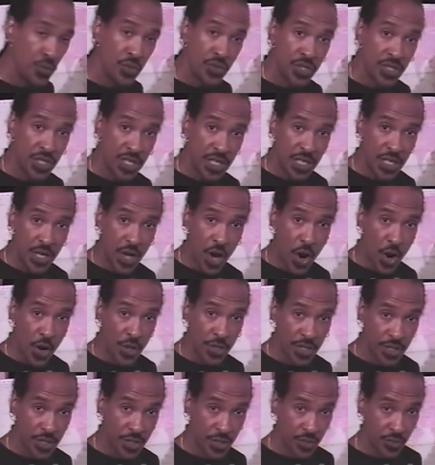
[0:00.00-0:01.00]
see our
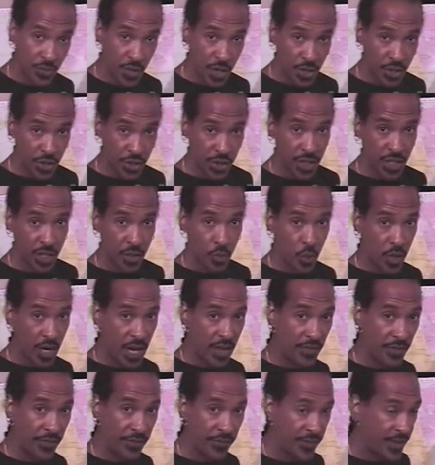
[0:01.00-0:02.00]
destruction in
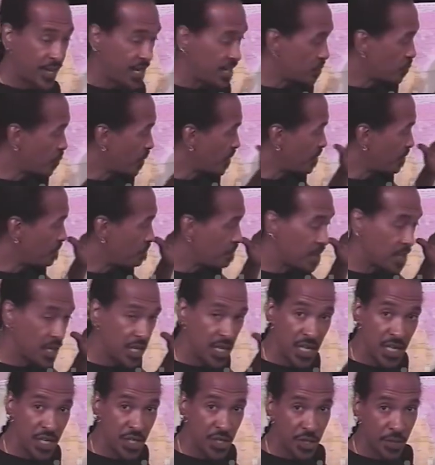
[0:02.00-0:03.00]
whatever phase, whether it be
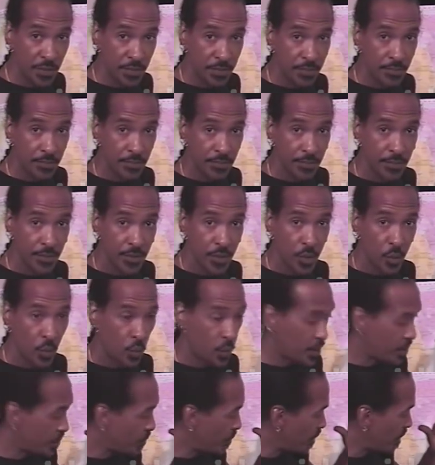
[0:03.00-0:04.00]
Egypt,
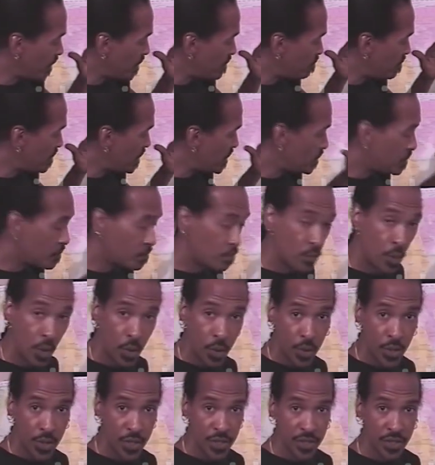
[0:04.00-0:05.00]
whether it be the
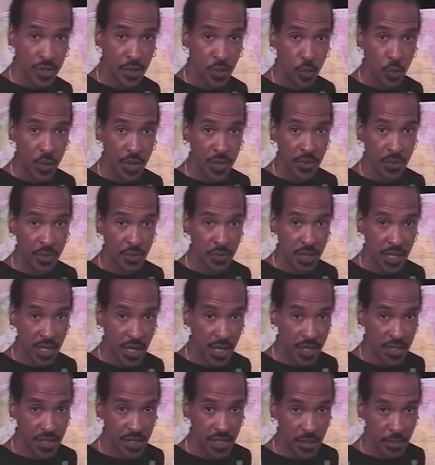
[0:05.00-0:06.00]
Moors, whether it be
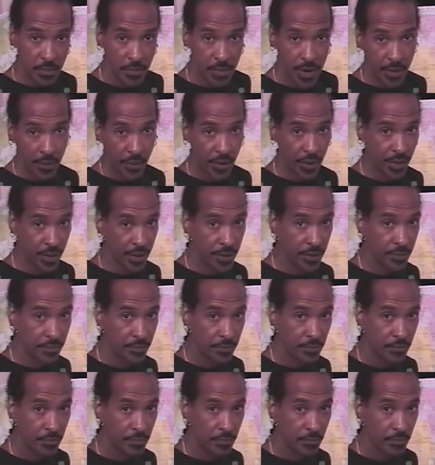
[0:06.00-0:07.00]
us in America,
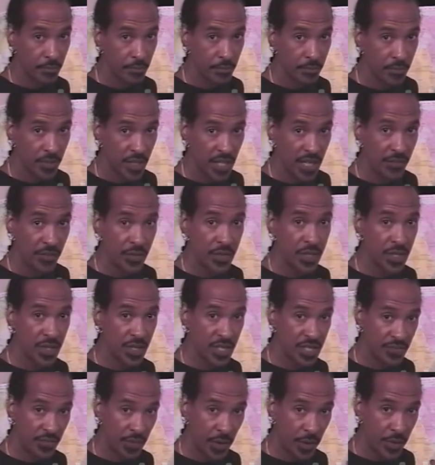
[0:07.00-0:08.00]
even to
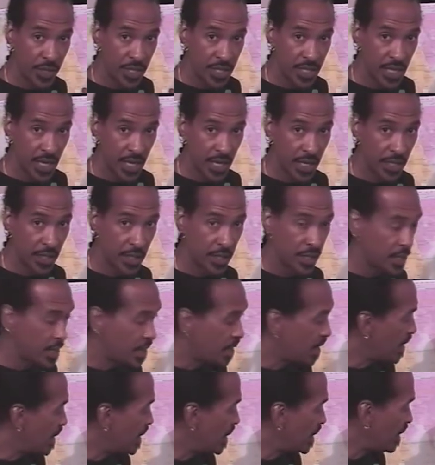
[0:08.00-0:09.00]
this very day,
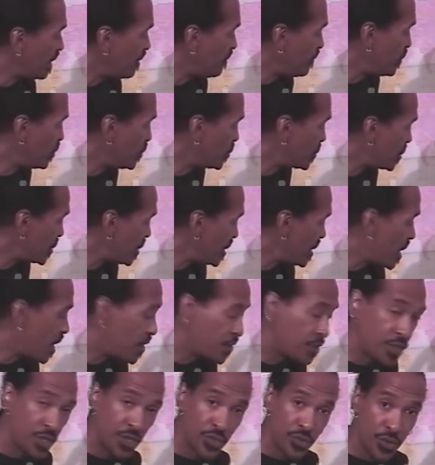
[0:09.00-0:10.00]
if you see our
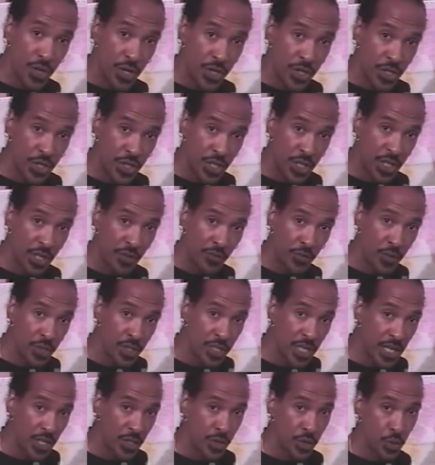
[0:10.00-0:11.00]
destruction, if you
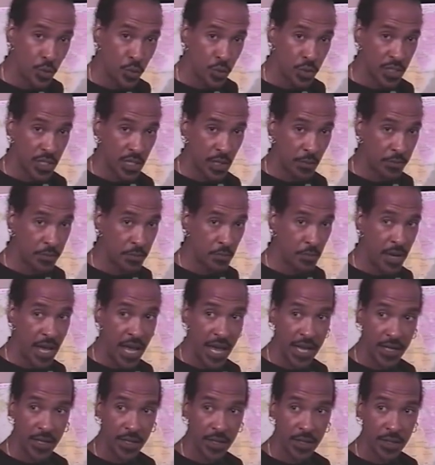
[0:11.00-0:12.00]
take two steps
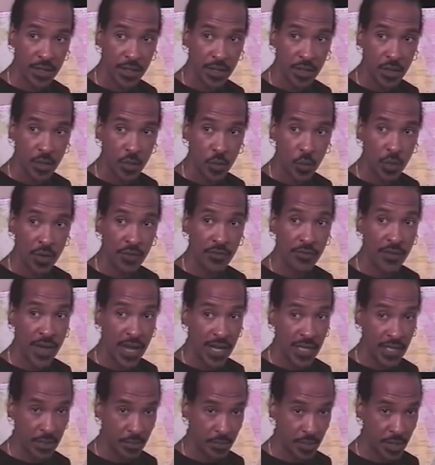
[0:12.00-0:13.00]
back, we're
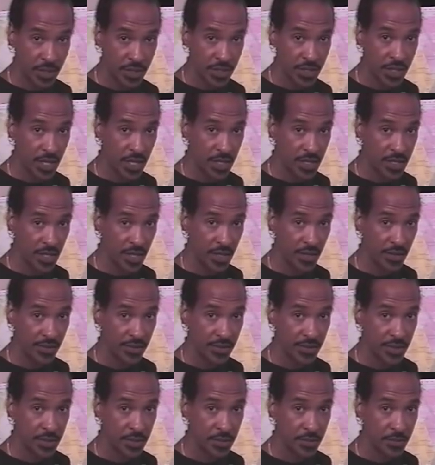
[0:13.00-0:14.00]
fighting amongst
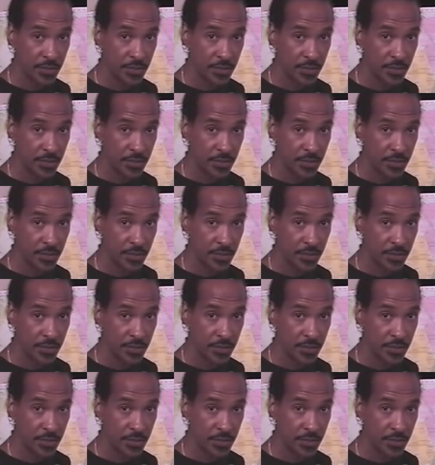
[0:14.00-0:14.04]
ourselves.